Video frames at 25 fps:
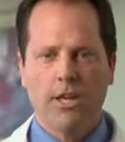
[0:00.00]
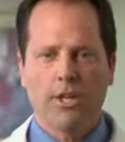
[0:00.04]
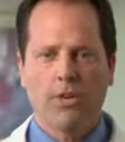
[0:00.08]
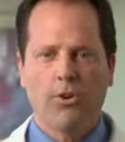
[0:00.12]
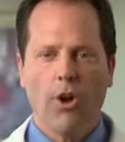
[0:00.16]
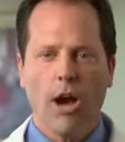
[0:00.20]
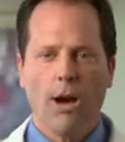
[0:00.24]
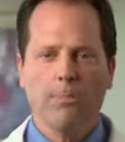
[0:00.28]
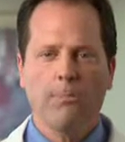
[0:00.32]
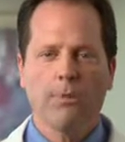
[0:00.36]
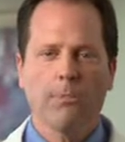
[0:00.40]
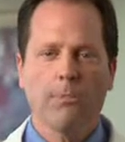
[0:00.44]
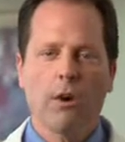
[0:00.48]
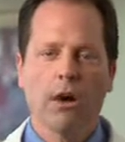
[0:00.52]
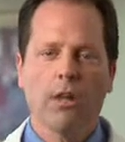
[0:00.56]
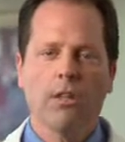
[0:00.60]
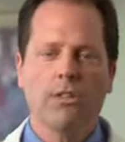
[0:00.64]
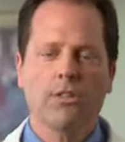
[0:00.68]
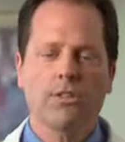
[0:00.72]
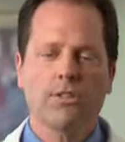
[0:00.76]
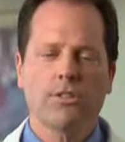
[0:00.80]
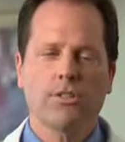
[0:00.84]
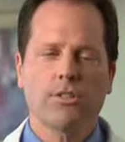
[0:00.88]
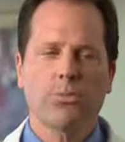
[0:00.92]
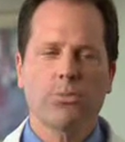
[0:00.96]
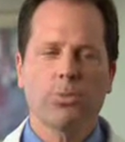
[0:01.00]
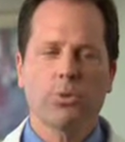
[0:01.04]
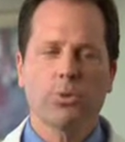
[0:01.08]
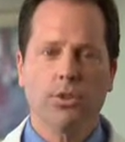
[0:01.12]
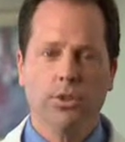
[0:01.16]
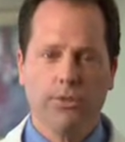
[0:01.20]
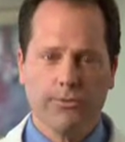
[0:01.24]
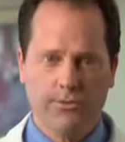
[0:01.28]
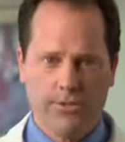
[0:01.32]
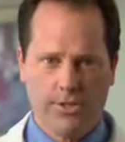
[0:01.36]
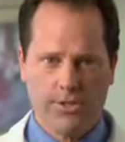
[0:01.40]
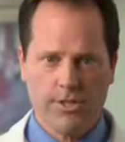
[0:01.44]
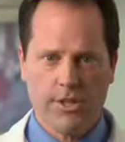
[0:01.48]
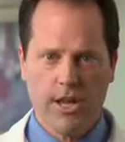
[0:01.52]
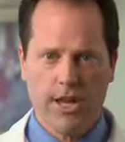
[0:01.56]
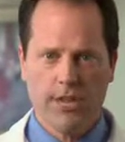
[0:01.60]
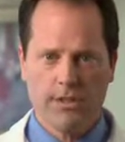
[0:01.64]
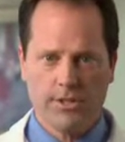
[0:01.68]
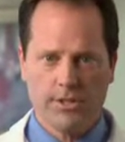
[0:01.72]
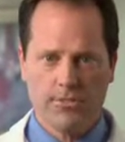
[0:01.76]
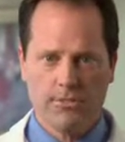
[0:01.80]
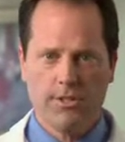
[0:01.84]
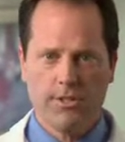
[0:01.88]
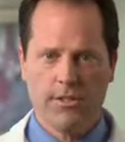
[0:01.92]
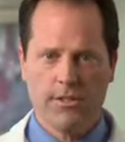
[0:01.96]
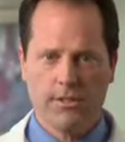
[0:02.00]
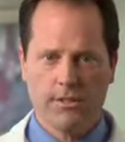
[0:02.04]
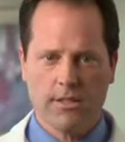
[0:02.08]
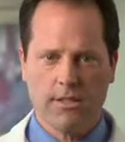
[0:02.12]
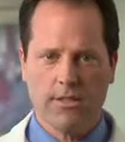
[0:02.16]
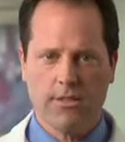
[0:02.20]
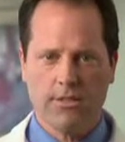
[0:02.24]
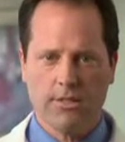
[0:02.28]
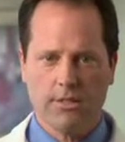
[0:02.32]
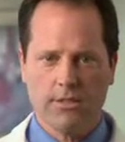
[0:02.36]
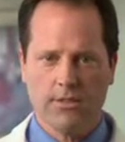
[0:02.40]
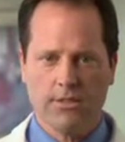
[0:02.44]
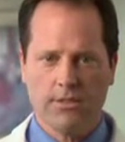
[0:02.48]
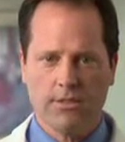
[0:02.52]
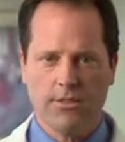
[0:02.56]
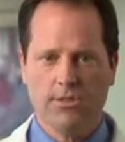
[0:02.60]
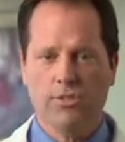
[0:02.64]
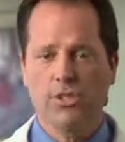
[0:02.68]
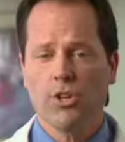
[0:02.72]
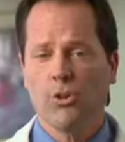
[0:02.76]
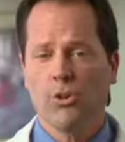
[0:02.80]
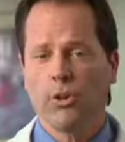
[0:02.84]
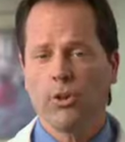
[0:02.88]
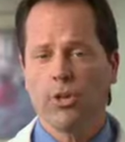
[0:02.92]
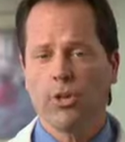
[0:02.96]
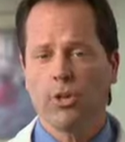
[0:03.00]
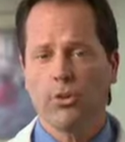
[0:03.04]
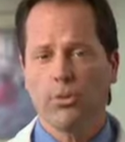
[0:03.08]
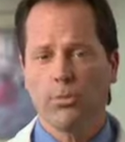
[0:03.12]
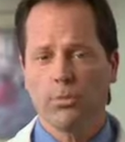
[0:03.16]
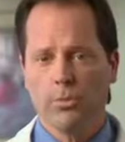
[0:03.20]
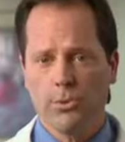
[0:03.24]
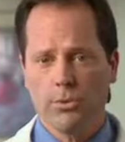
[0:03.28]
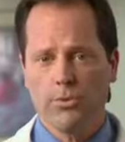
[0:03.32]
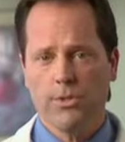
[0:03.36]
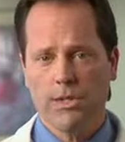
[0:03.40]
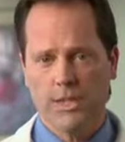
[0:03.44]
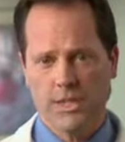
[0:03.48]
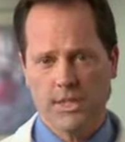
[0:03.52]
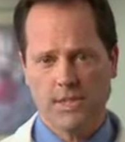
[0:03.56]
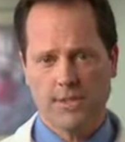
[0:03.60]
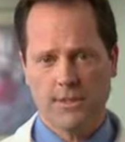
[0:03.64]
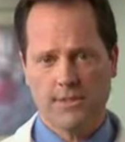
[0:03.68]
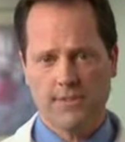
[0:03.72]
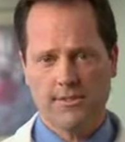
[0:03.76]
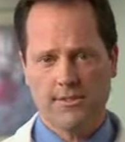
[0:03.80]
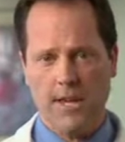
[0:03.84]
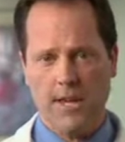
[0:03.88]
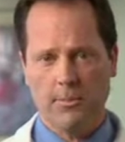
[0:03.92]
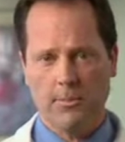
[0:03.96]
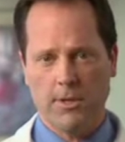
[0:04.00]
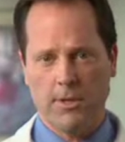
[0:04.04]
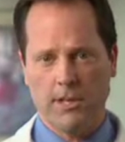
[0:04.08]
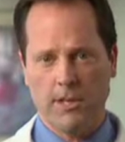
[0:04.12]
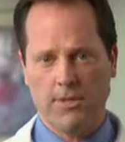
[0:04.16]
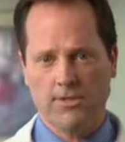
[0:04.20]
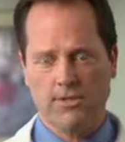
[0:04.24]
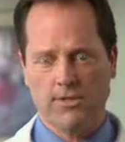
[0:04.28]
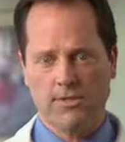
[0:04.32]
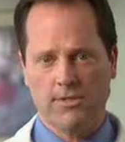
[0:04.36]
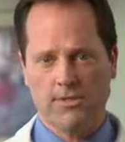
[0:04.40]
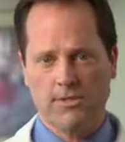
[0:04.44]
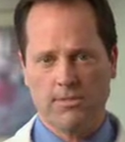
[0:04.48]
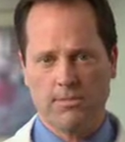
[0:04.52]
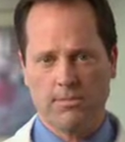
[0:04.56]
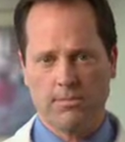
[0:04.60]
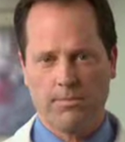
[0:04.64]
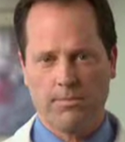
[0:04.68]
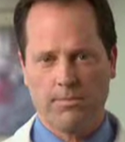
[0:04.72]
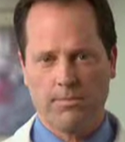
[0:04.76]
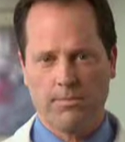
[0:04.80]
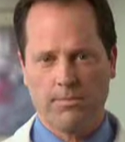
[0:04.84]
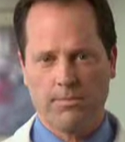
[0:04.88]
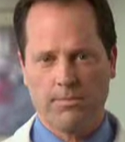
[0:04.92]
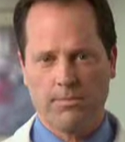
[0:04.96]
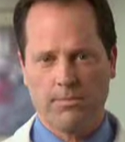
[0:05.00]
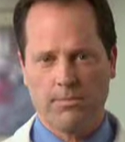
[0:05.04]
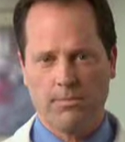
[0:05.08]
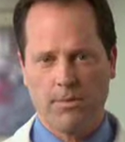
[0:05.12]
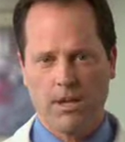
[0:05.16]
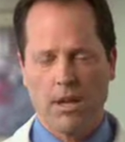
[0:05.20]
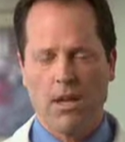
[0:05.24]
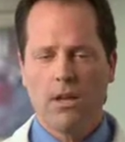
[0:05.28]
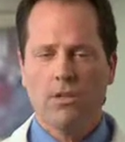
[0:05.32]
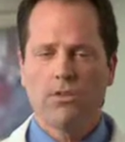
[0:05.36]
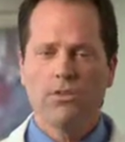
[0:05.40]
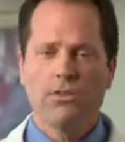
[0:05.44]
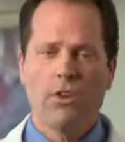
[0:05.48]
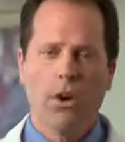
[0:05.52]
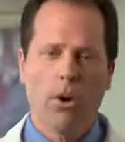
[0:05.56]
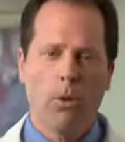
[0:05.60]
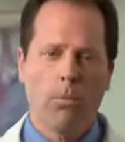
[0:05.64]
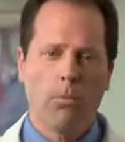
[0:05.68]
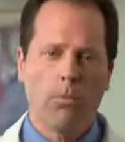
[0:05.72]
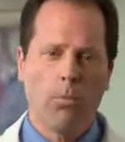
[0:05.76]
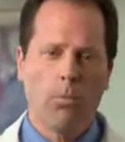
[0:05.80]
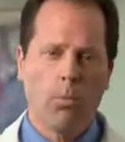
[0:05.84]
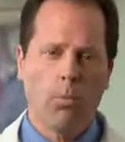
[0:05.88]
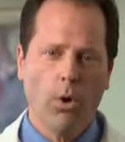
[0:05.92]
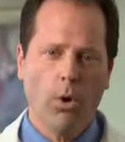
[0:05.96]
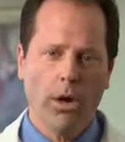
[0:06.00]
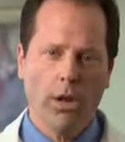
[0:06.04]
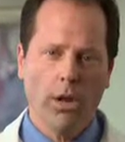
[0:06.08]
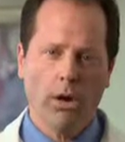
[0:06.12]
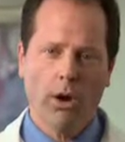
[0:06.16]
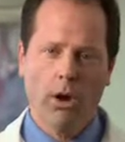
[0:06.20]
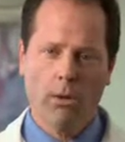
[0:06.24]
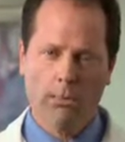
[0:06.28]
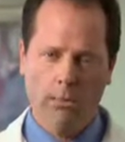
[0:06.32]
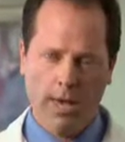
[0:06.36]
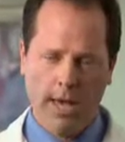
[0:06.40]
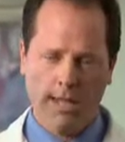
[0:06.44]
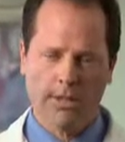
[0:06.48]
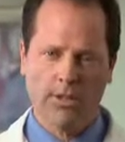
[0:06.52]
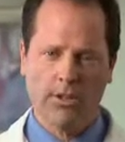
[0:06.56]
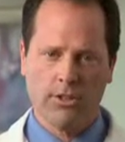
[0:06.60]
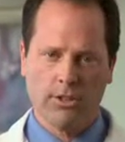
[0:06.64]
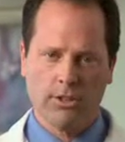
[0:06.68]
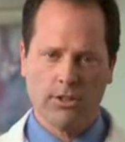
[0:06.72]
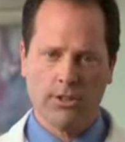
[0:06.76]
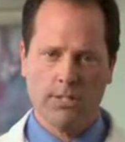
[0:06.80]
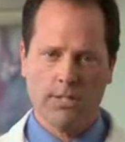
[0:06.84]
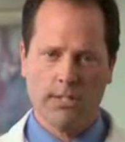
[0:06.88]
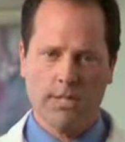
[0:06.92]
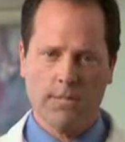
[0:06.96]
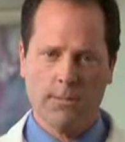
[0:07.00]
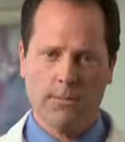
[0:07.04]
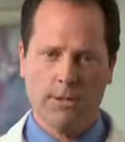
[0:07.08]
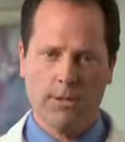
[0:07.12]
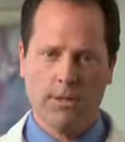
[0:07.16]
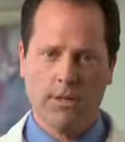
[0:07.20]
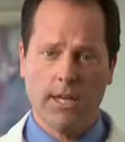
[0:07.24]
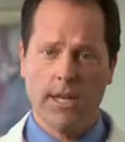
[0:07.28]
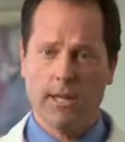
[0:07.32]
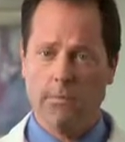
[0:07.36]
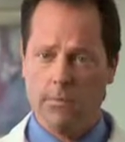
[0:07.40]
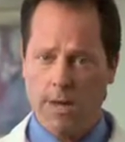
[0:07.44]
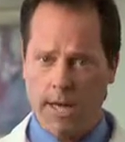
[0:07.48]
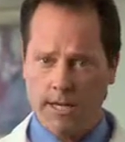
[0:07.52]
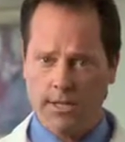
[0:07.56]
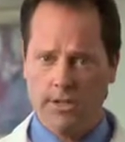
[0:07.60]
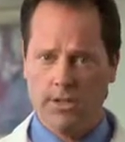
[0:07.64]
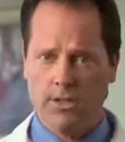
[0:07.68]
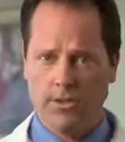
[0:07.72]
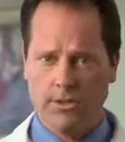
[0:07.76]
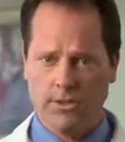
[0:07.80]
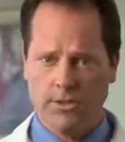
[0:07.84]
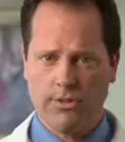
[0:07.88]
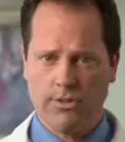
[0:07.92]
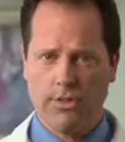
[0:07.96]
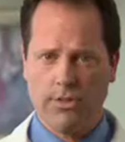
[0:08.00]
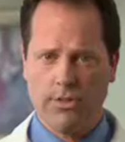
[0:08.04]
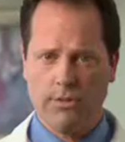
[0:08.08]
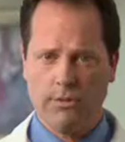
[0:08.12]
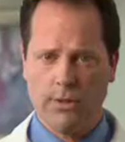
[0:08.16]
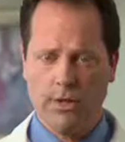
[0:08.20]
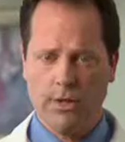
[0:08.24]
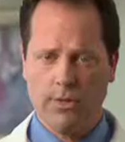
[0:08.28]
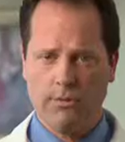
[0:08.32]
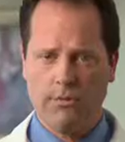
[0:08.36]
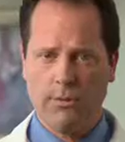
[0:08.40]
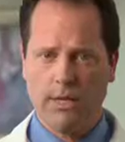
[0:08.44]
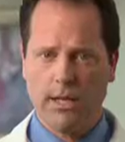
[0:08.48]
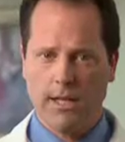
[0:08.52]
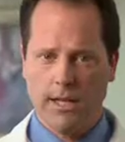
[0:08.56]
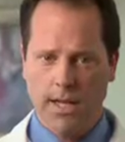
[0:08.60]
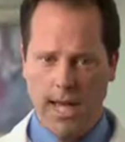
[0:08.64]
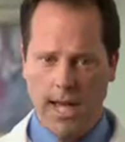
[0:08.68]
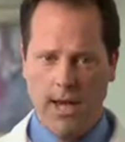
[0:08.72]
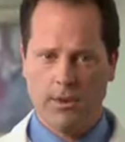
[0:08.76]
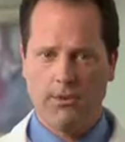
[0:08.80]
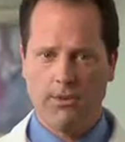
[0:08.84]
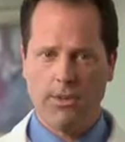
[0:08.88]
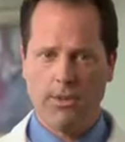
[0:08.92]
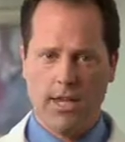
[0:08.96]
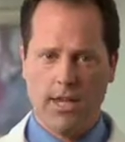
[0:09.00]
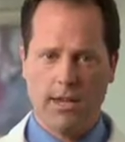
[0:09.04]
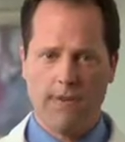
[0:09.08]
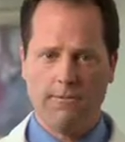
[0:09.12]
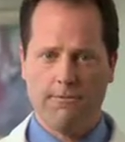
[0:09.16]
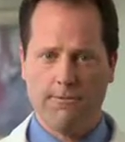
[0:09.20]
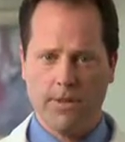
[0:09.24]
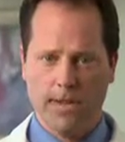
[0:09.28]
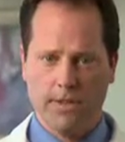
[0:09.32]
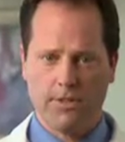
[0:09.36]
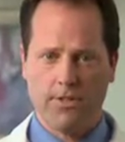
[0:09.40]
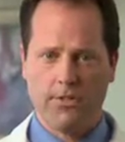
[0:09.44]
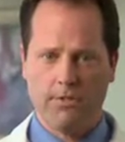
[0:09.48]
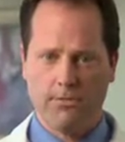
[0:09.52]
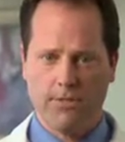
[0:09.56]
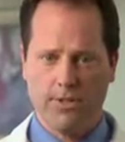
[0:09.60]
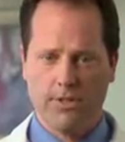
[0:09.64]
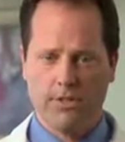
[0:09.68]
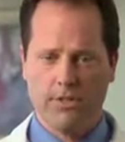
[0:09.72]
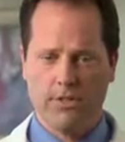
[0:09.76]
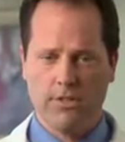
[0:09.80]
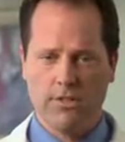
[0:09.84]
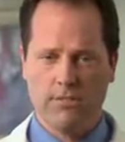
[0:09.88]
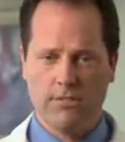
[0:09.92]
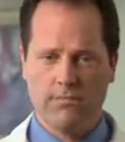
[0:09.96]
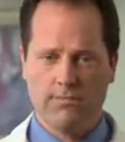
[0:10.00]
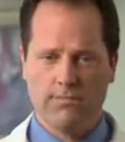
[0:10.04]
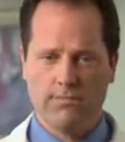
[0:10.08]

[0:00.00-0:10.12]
Your ophthalmologist will look for signs of these conditions during your routine examinations. So, what are macular edema and macular ischemia, and how do they affect your vision?